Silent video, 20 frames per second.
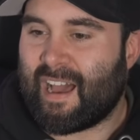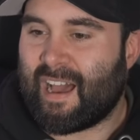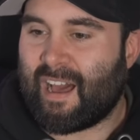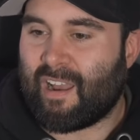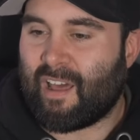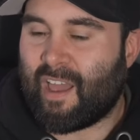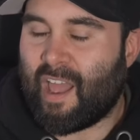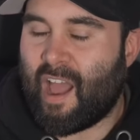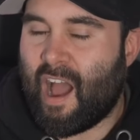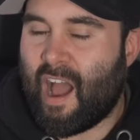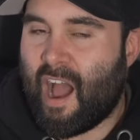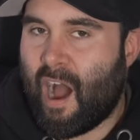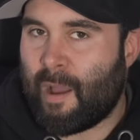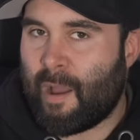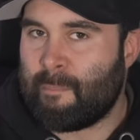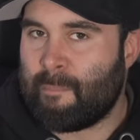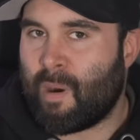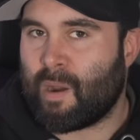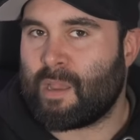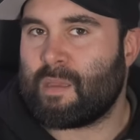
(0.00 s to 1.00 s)
Like, I
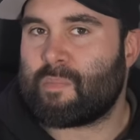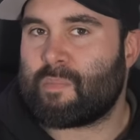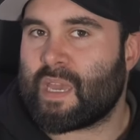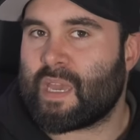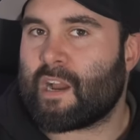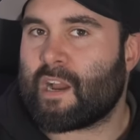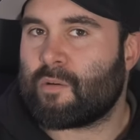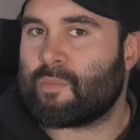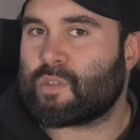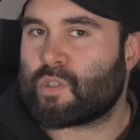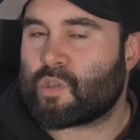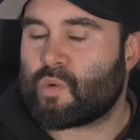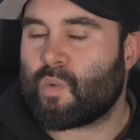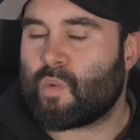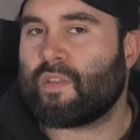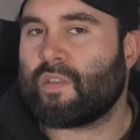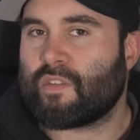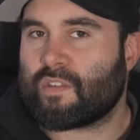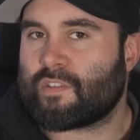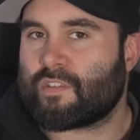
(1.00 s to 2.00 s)
might be able to
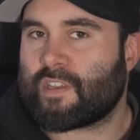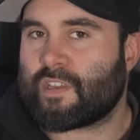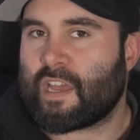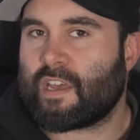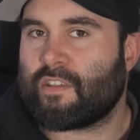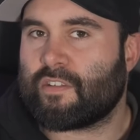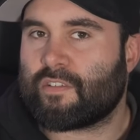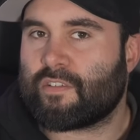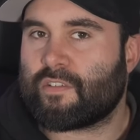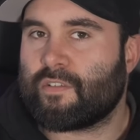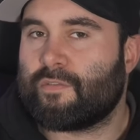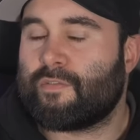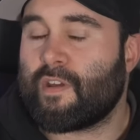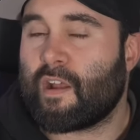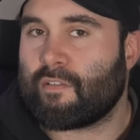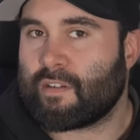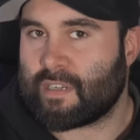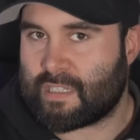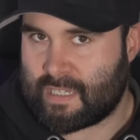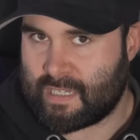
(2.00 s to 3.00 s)
understand the
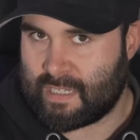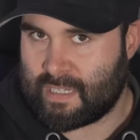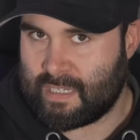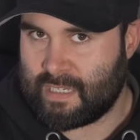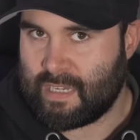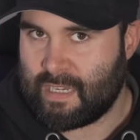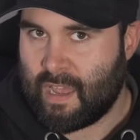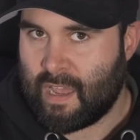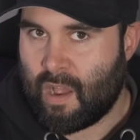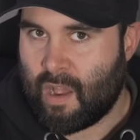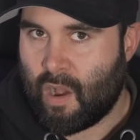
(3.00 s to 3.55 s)
severity